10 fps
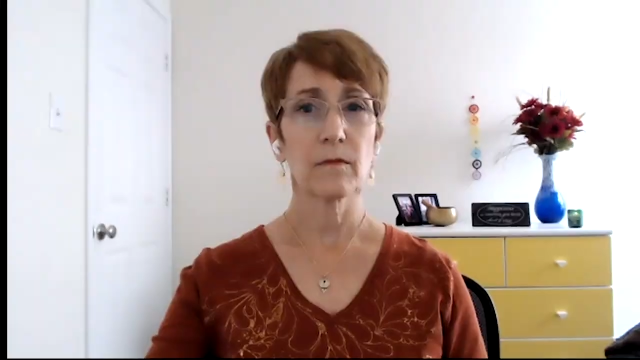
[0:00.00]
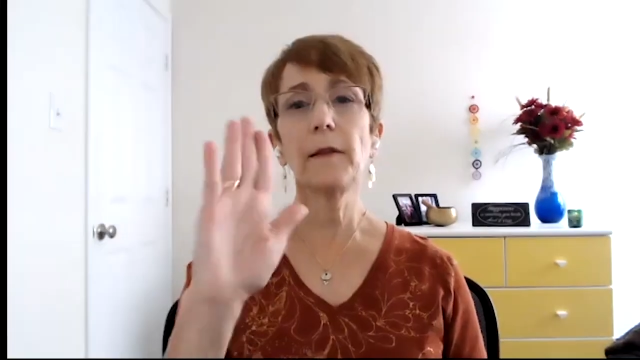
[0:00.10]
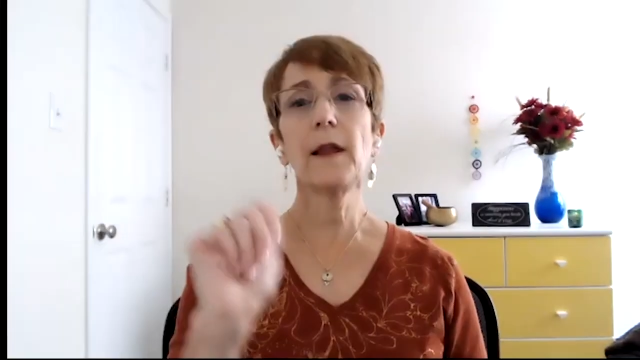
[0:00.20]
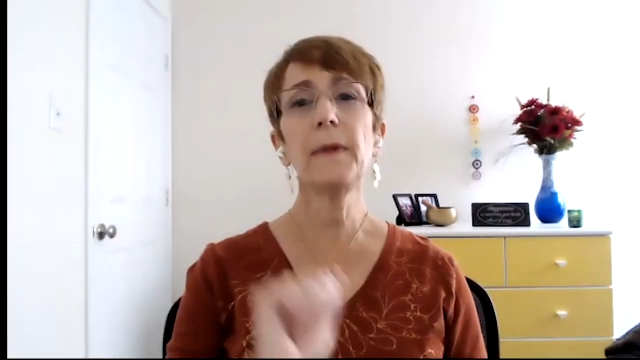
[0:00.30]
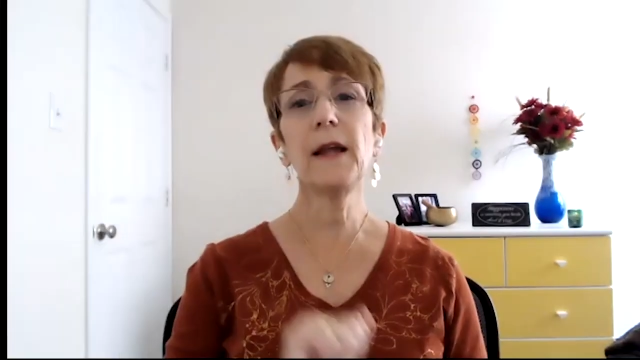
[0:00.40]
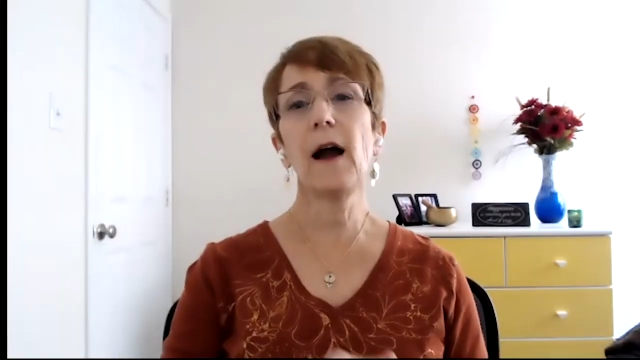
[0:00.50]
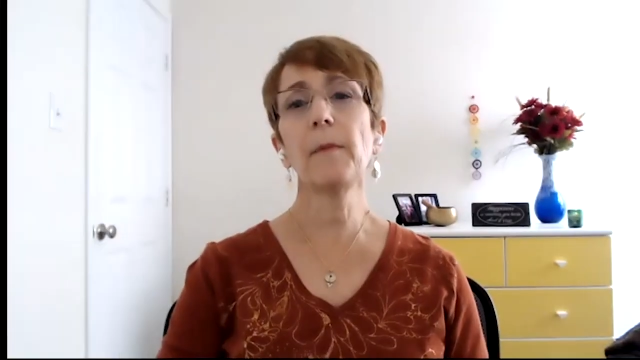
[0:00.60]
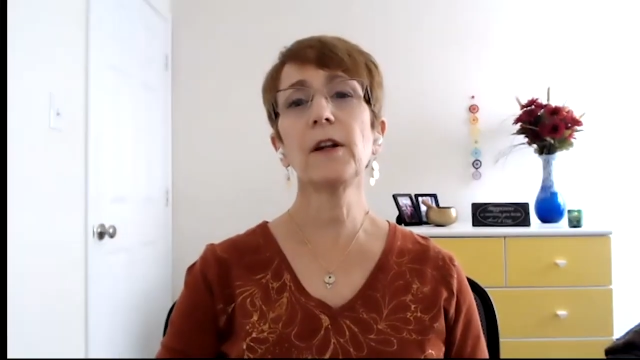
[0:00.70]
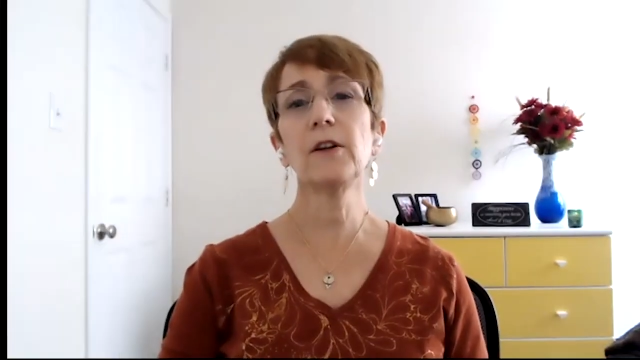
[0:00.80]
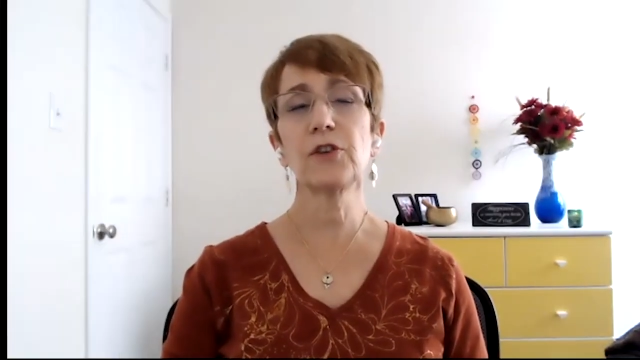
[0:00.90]

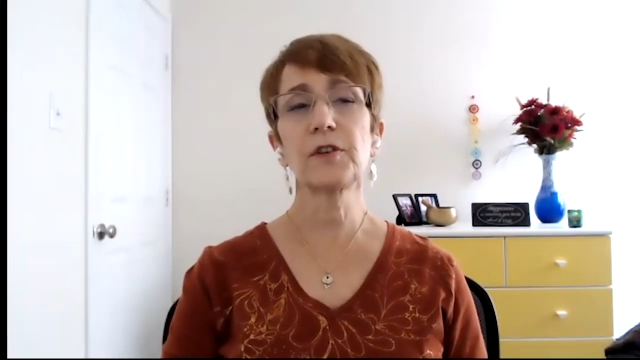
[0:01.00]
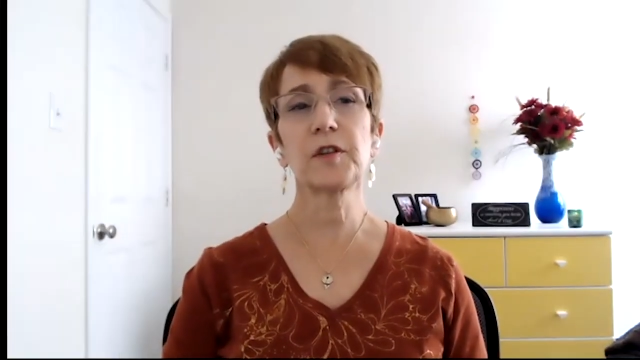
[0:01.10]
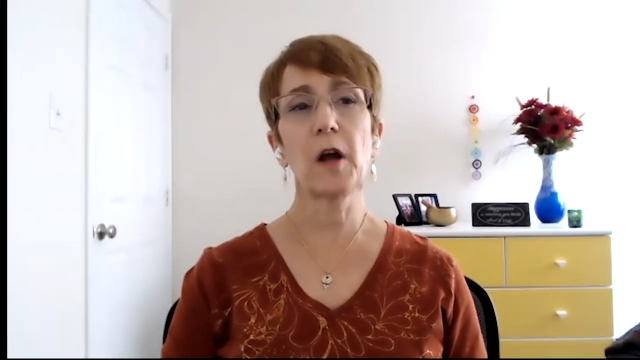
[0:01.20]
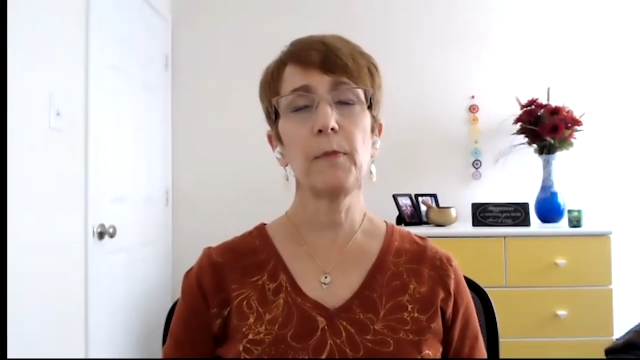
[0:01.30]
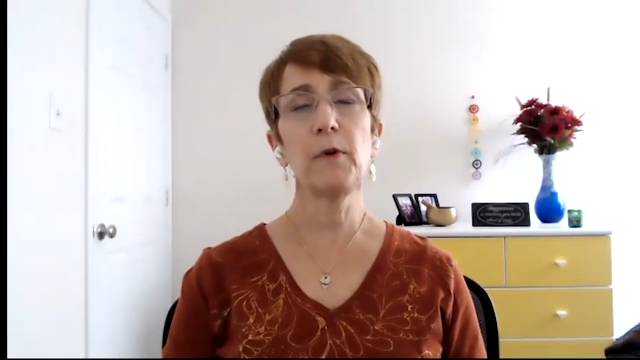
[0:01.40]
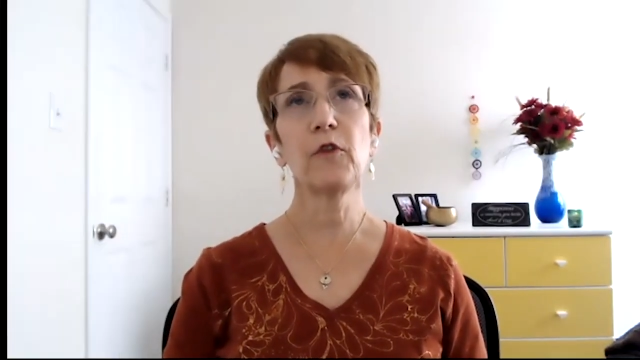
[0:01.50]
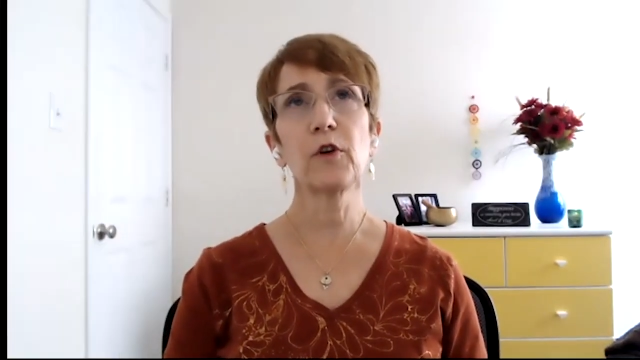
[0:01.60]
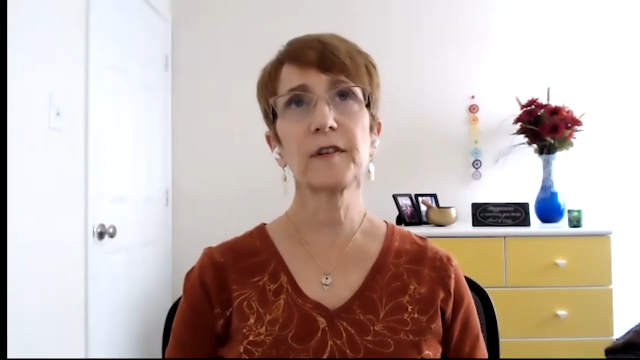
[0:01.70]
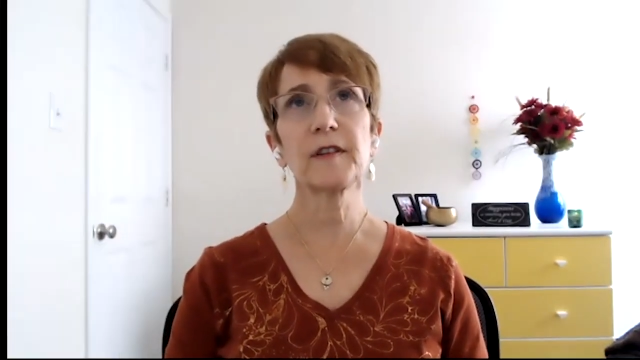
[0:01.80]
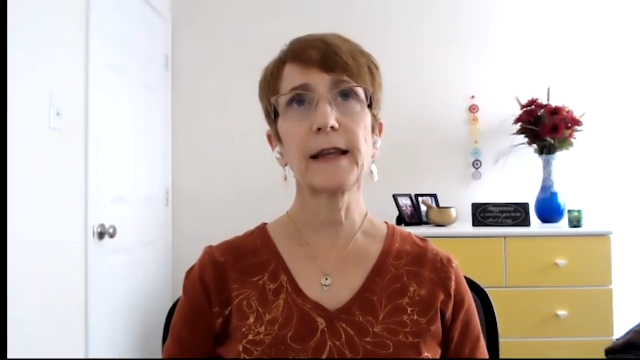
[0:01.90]
I'm going to just stop you
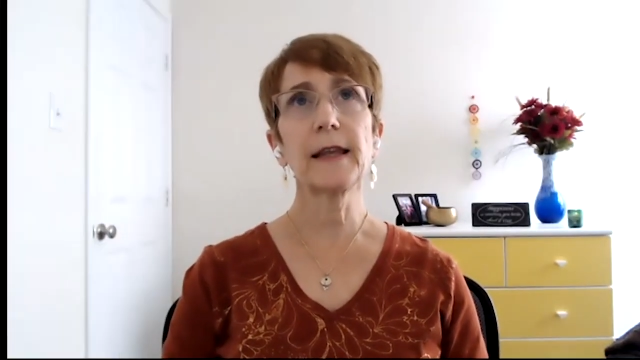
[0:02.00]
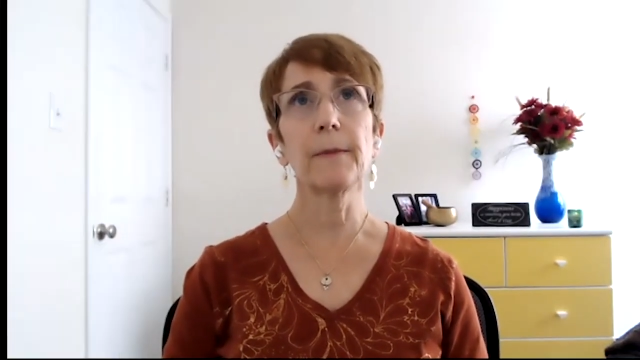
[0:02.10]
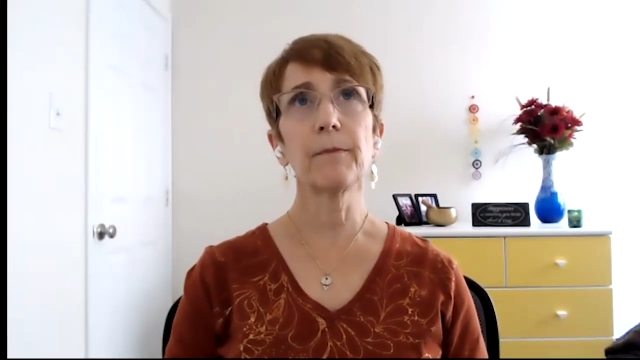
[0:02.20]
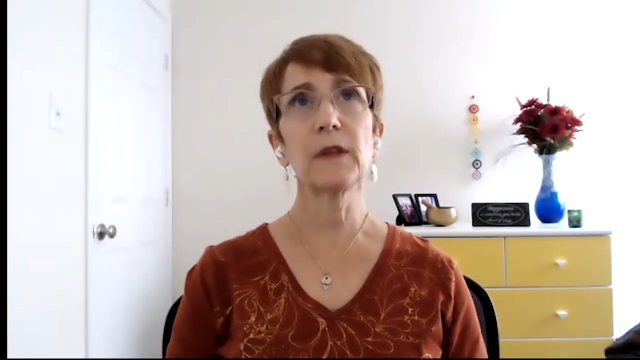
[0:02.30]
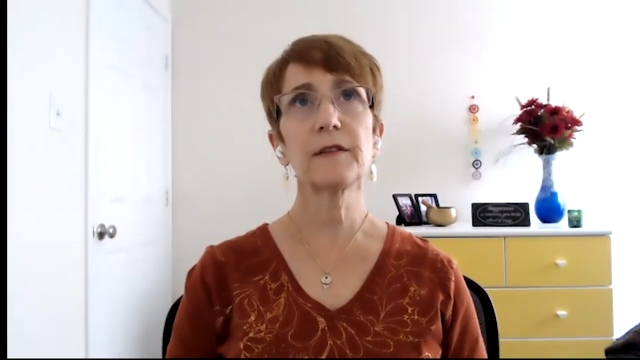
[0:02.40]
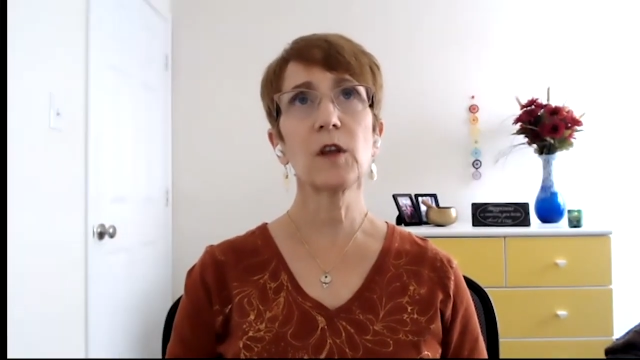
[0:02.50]
for a second.